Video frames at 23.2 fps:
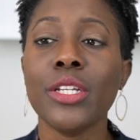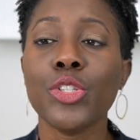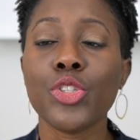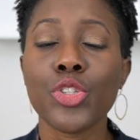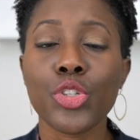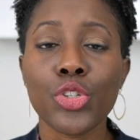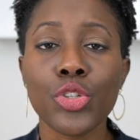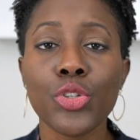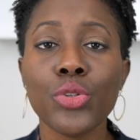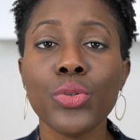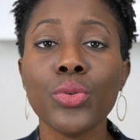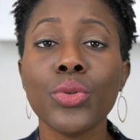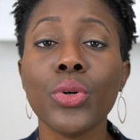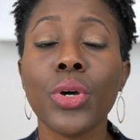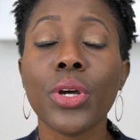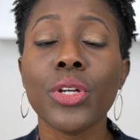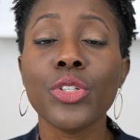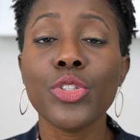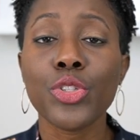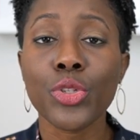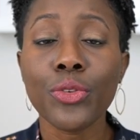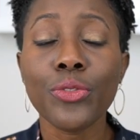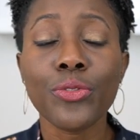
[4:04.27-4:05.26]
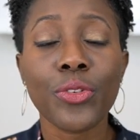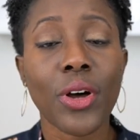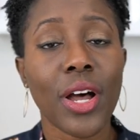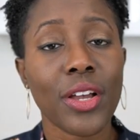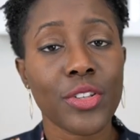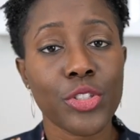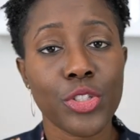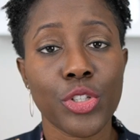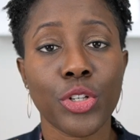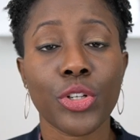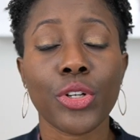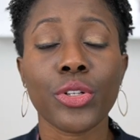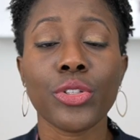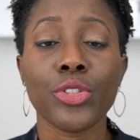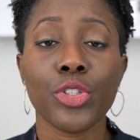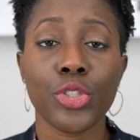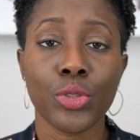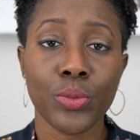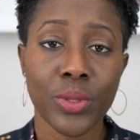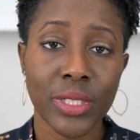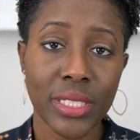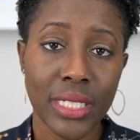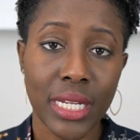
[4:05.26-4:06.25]
To do foster,
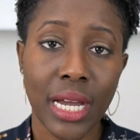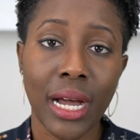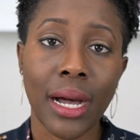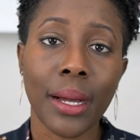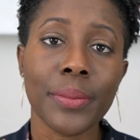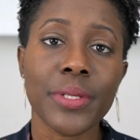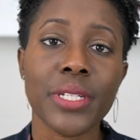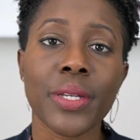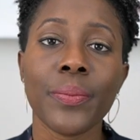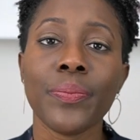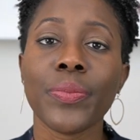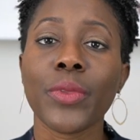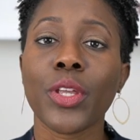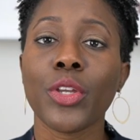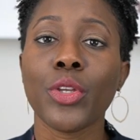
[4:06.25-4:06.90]
to adopt,